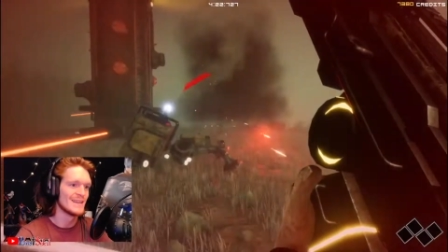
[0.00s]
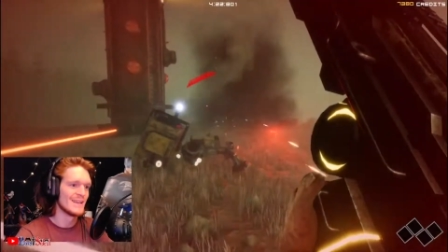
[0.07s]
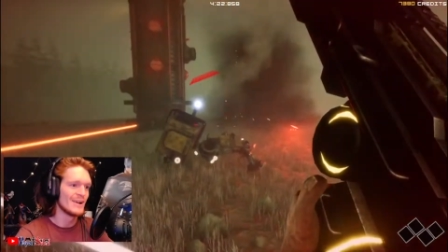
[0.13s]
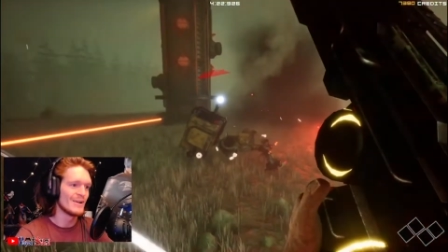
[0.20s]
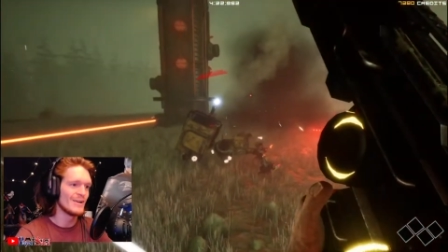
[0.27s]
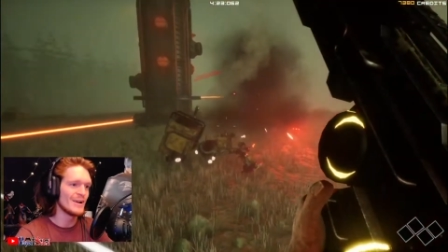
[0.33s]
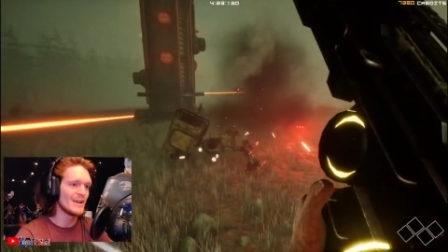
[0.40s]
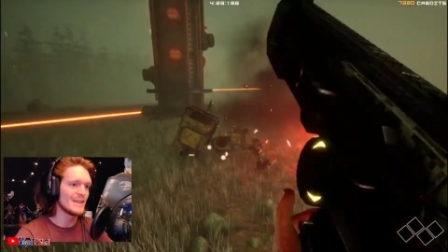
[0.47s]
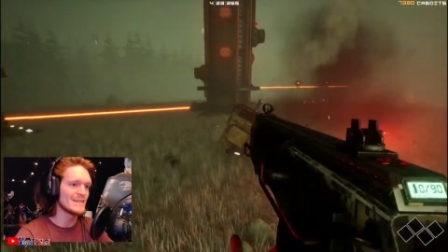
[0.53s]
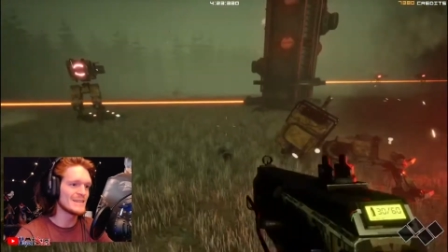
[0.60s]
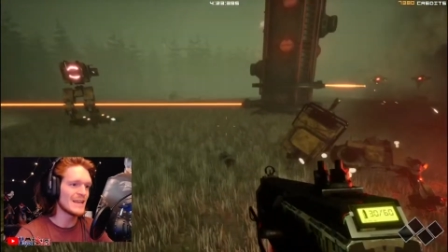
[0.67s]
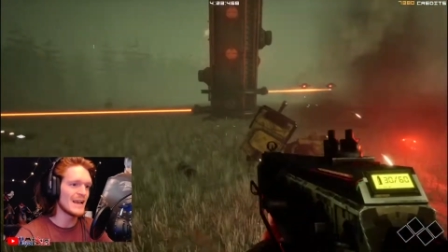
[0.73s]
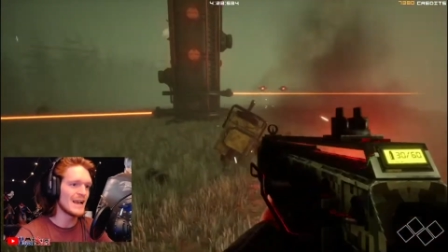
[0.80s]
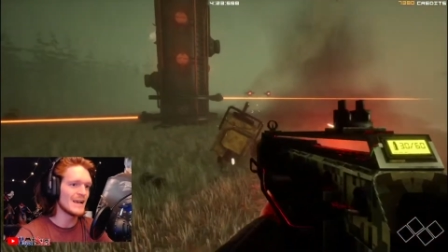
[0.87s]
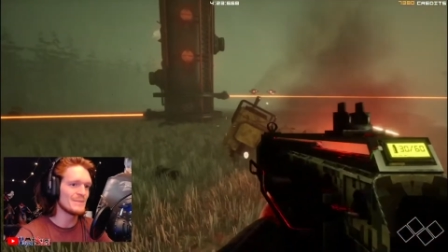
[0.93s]
What is
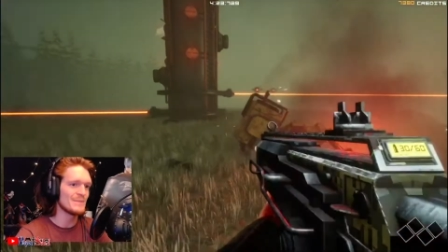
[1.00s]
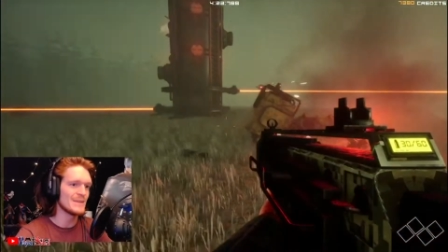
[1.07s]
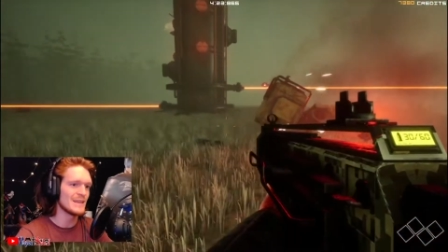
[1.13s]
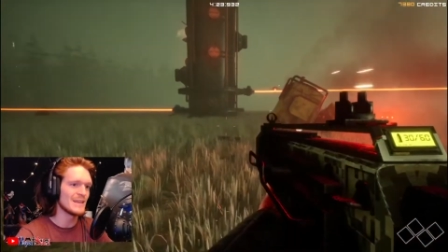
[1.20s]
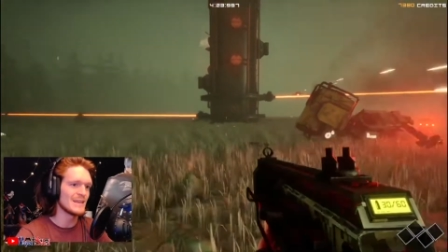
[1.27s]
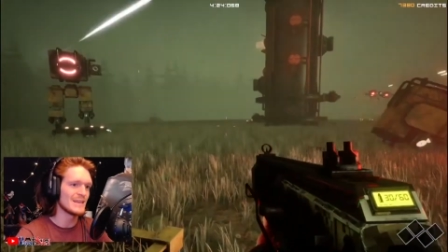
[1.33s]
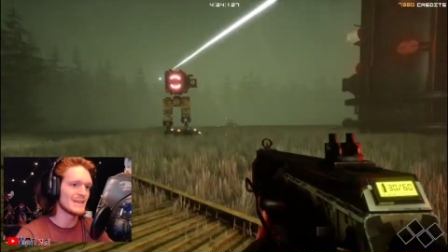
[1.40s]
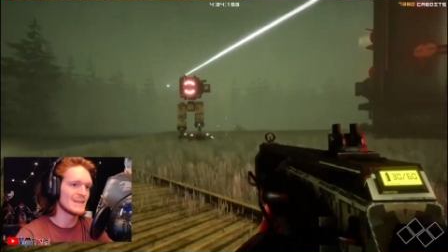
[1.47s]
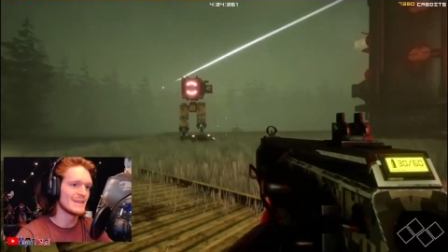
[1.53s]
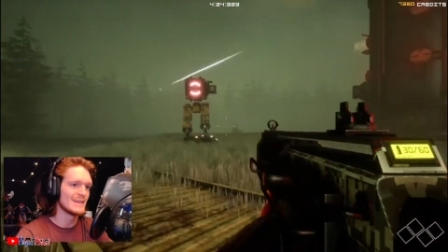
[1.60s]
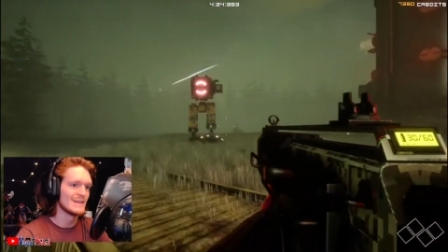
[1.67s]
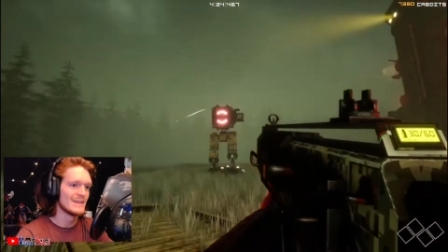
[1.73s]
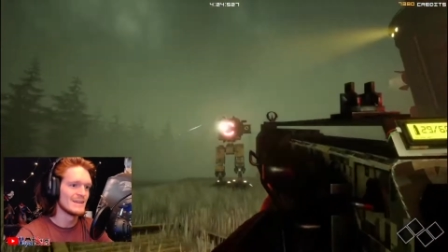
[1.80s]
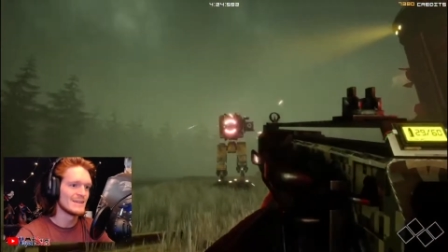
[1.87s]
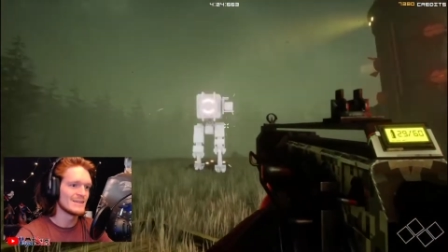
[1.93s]
happening?
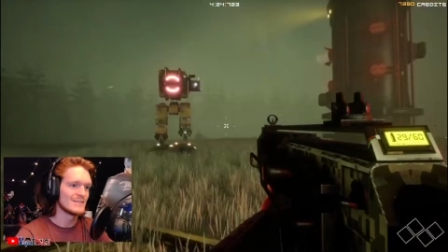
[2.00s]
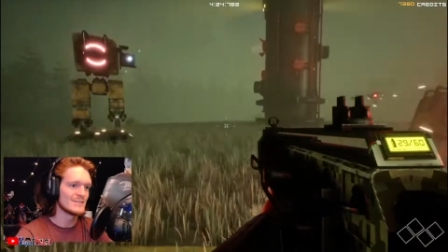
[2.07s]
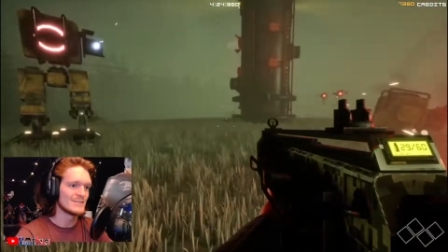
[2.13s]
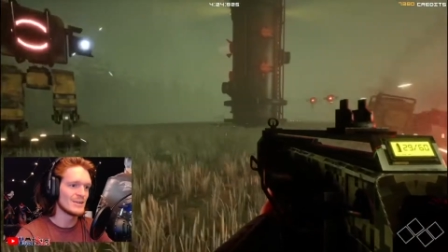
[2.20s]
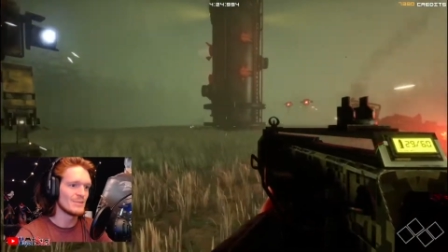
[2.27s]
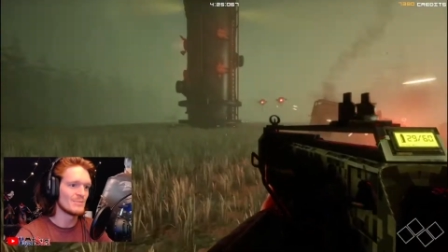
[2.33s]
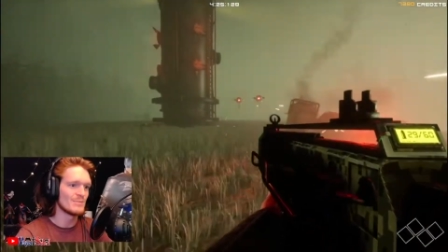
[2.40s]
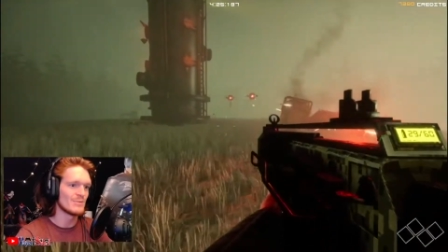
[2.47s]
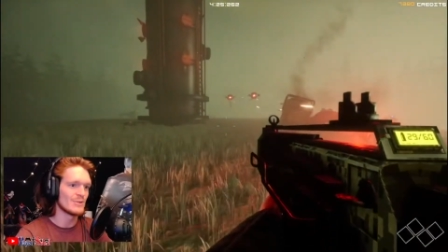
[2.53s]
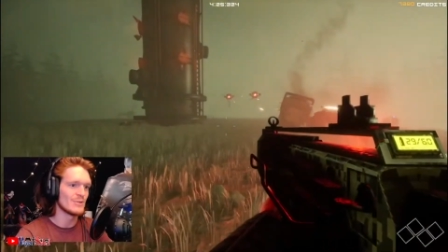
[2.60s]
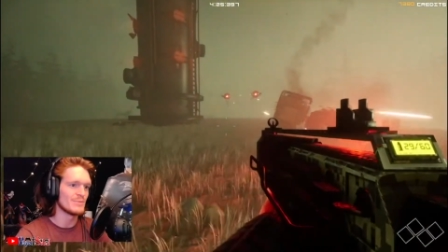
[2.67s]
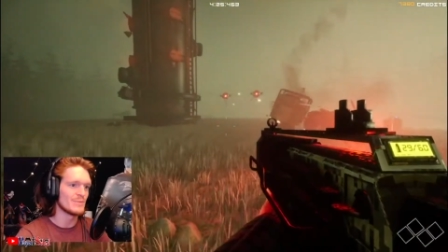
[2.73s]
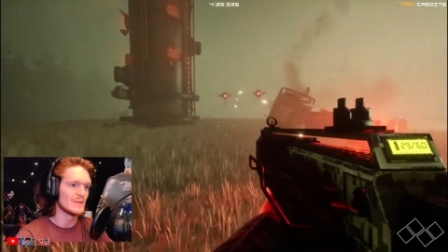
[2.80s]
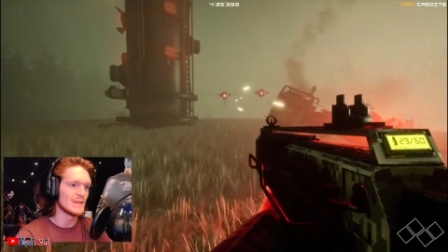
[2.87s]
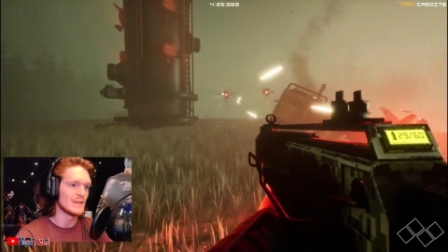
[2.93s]
There's jump
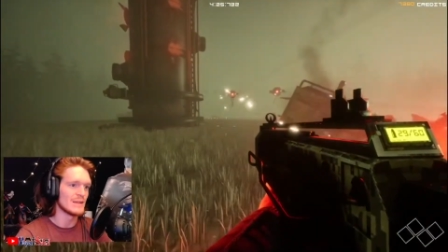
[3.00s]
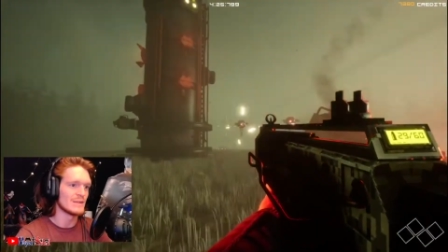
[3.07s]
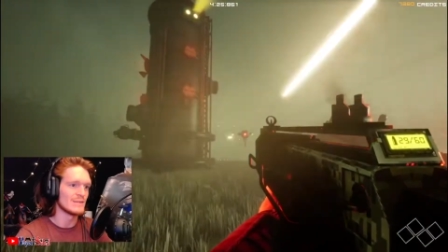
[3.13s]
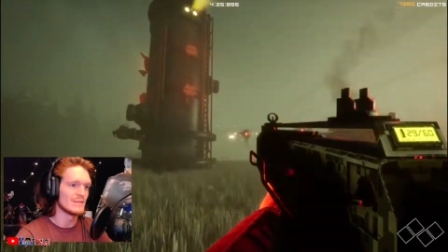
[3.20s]
rope now.